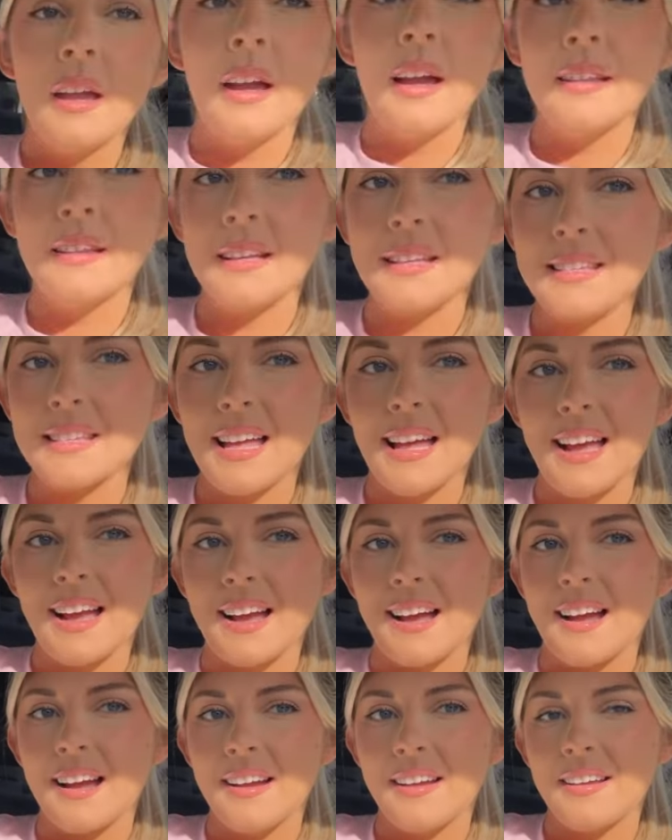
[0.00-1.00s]
And that's
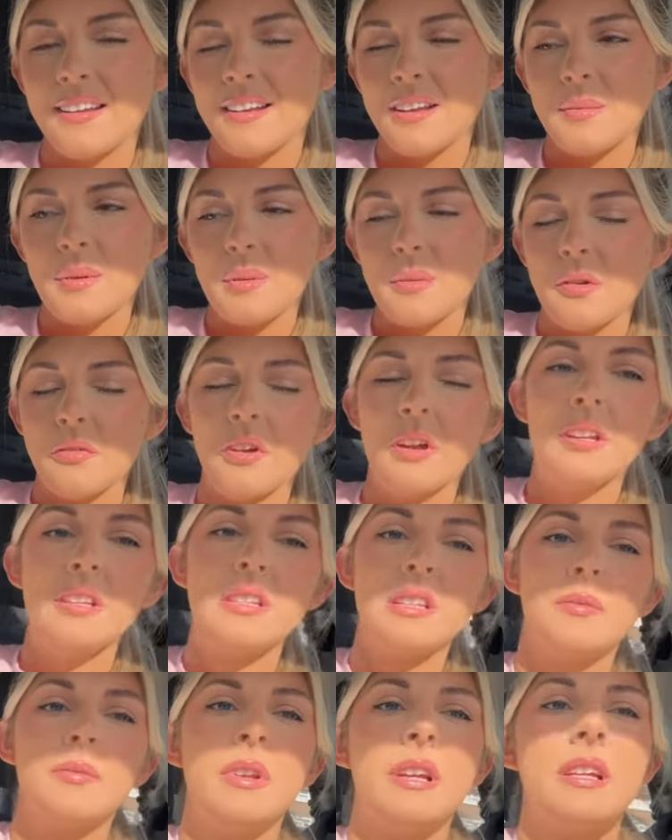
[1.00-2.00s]
that. I'm gonna go meet my
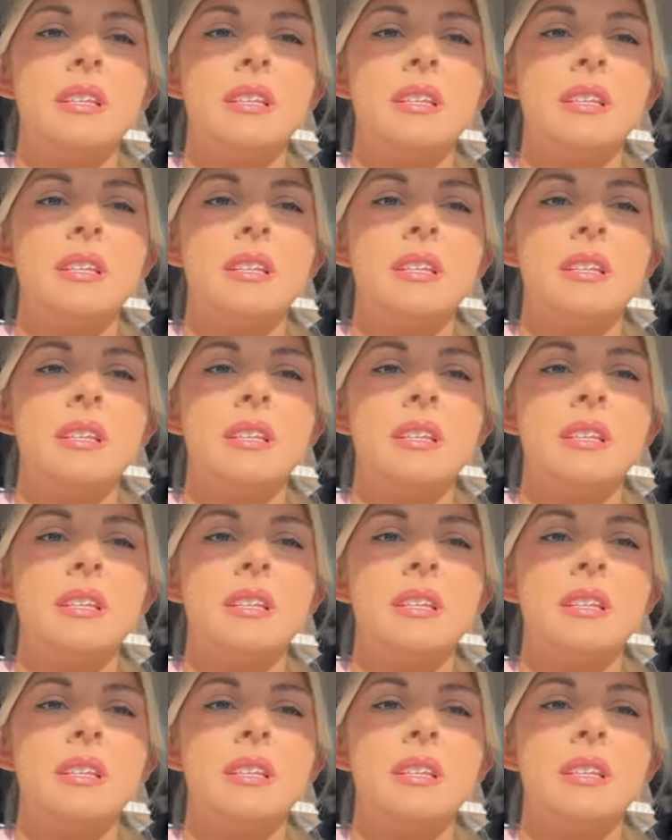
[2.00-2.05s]
friends. I'm really